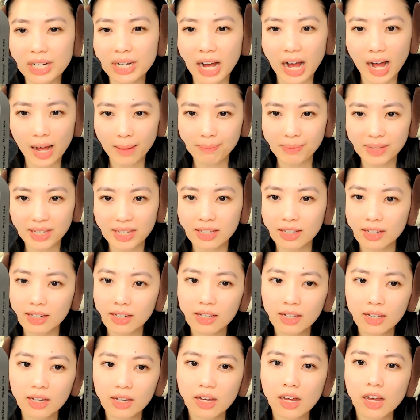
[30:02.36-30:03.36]
copy,
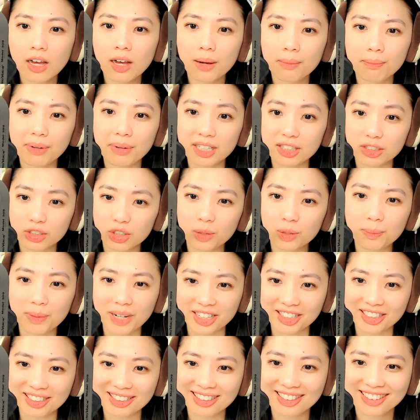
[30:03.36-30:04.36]
but do
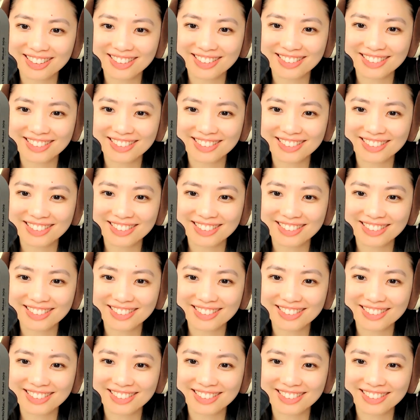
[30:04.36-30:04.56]
better.